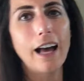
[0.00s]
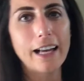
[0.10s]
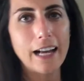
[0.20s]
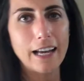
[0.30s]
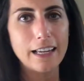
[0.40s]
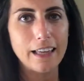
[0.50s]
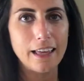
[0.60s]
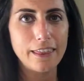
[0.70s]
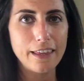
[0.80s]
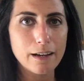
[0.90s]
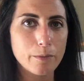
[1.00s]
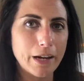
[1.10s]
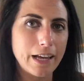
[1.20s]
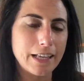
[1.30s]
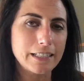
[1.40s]
I got their
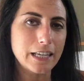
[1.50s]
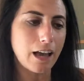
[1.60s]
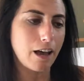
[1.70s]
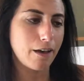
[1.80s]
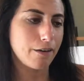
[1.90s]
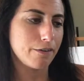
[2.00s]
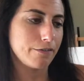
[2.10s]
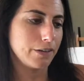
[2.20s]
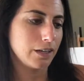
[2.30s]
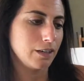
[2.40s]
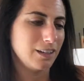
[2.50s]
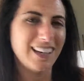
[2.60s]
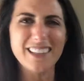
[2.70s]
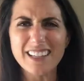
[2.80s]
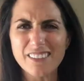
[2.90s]
brand of,
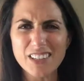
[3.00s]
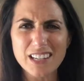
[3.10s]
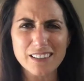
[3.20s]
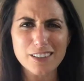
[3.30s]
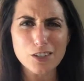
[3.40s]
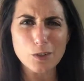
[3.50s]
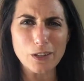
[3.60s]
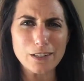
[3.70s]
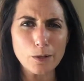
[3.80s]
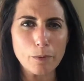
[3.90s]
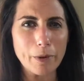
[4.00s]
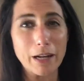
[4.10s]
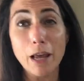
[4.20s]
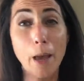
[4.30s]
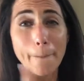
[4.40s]
I think everything at their store is their own
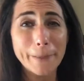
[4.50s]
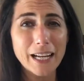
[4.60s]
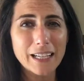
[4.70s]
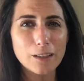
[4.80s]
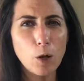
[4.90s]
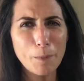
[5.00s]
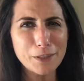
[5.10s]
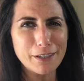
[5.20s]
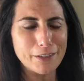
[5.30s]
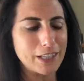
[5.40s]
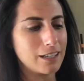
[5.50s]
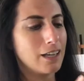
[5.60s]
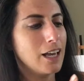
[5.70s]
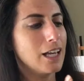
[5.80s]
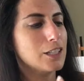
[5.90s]
brand, but almost
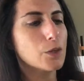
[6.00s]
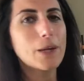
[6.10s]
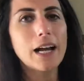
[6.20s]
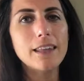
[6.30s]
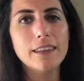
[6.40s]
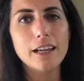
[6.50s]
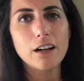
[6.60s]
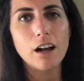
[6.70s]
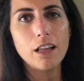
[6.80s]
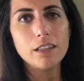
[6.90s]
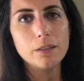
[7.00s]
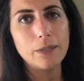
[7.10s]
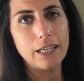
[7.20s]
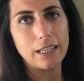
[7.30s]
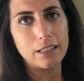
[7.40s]
everything. So I got their
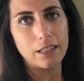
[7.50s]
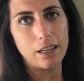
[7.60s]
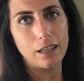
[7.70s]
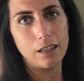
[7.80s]
unsweetened,